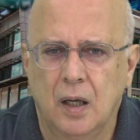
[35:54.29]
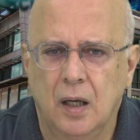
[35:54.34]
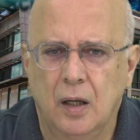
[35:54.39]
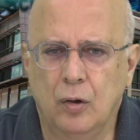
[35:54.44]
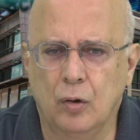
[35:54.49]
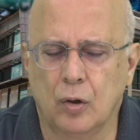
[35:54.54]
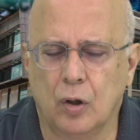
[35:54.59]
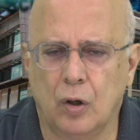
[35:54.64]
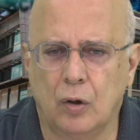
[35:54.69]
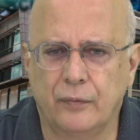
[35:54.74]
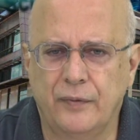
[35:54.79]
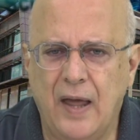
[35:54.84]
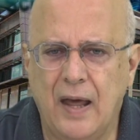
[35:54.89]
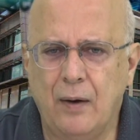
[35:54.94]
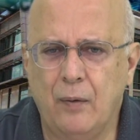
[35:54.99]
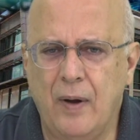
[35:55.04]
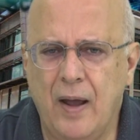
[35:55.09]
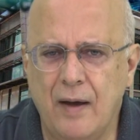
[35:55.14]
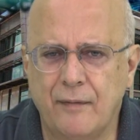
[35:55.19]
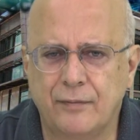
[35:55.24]
Then
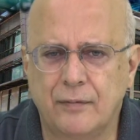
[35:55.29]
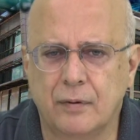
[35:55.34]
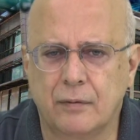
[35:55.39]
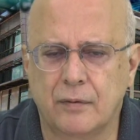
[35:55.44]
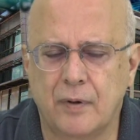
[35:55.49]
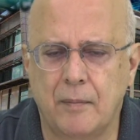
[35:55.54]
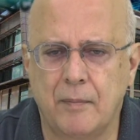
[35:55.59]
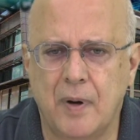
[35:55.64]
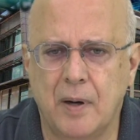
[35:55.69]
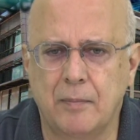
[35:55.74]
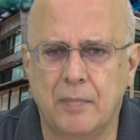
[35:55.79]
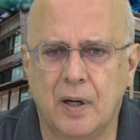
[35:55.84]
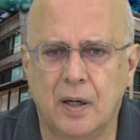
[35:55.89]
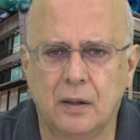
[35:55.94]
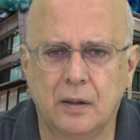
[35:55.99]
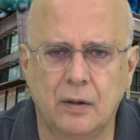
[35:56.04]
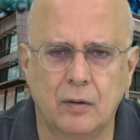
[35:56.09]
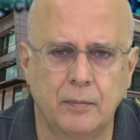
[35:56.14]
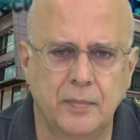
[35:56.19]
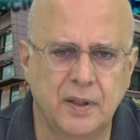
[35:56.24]
we have to remember a
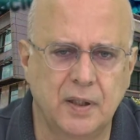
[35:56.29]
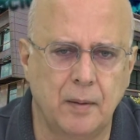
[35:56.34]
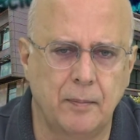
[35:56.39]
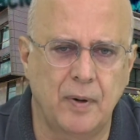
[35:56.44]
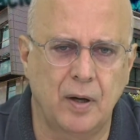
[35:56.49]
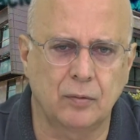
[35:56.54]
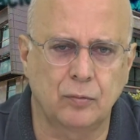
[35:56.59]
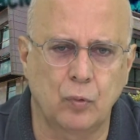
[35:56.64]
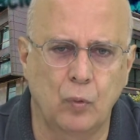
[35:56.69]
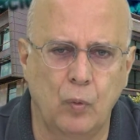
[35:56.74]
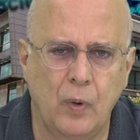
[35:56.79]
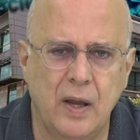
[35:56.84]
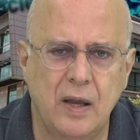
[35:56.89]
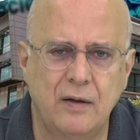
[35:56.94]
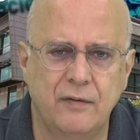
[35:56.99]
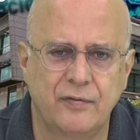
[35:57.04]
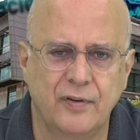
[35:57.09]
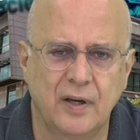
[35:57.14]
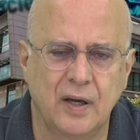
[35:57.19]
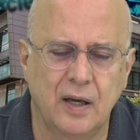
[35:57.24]
little bit about
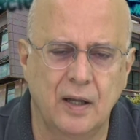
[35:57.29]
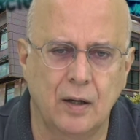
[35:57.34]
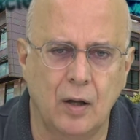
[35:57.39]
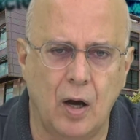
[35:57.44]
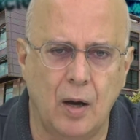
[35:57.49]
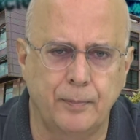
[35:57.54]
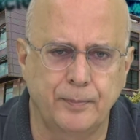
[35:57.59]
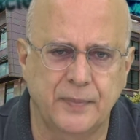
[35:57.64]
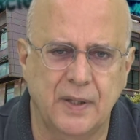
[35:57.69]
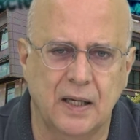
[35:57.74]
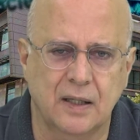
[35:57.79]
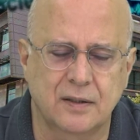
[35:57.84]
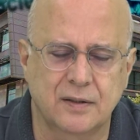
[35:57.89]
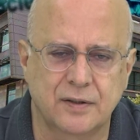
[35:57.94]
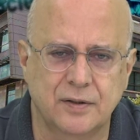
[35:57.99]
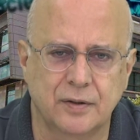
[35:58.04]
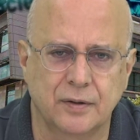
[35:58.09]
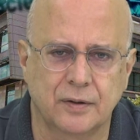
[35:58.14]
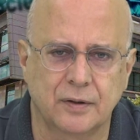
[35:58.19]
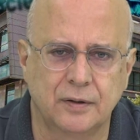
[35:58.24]
wave and
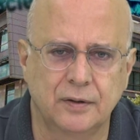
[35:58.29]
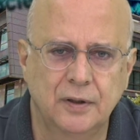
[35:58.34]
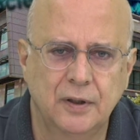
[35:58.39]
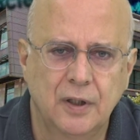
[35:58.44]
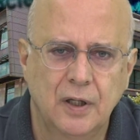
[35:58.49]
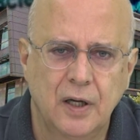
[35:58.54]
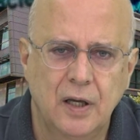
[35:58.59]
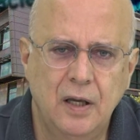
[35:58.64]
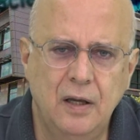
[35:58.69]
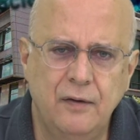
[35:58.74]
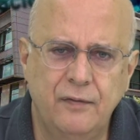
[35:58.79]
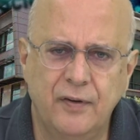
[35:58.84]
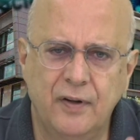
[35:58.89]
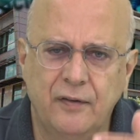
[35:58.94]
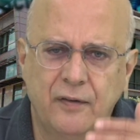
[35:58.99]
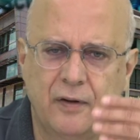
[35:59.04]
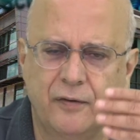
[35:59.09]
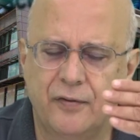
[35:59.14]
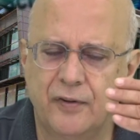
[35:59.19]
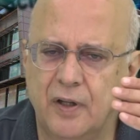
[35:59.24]
optics. Even
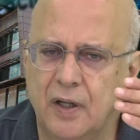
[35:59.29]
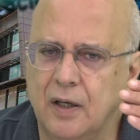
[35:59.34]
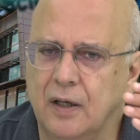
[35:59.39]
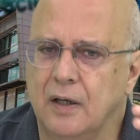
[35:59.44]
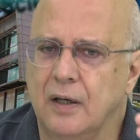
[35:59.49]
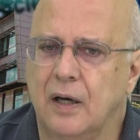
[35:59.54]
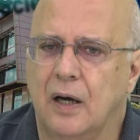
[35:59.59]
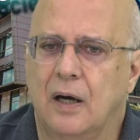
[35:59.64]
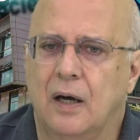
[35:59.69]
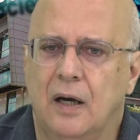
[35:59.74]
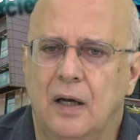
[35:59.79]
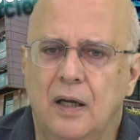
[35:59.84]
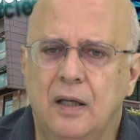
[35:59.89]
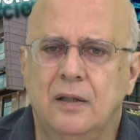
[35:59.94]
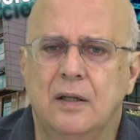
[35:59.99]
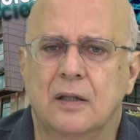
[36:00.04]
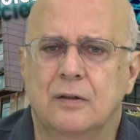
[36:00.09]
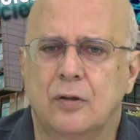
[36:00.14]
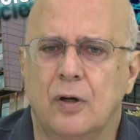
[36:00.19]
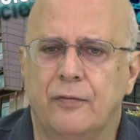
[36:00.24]
if the
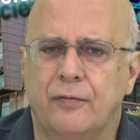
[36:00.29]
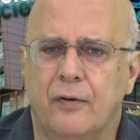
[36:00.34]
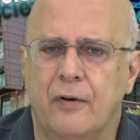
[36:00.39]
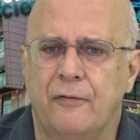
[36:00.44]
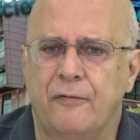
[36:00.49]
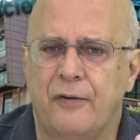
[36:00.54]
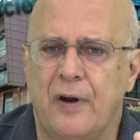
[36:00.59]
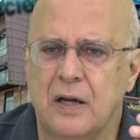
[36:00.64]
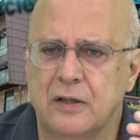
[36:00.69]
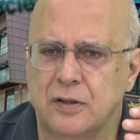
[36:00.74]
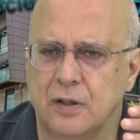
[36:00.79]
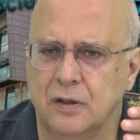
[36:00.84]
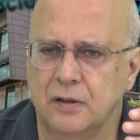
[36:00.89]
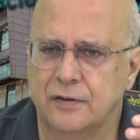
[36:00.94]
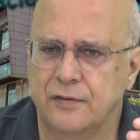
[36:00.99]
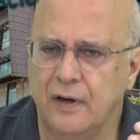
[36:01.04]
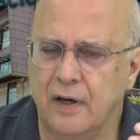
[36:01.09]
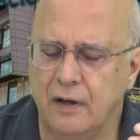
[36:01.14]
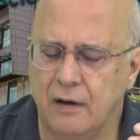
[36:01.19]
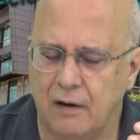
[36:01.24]
index of refraction
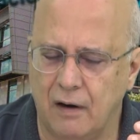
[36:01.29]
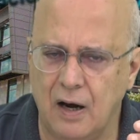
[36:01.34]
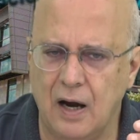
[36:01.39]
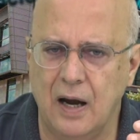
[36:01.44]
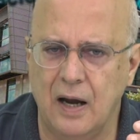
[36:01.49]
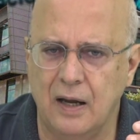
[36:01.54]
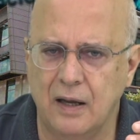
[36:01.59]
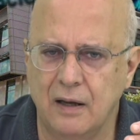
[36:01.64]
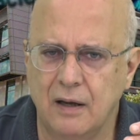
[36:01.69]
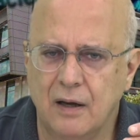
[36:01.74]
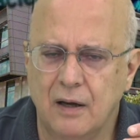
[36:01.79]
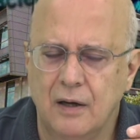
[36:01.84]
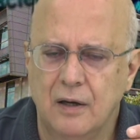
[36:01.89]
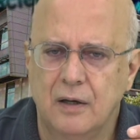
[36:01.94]
is very high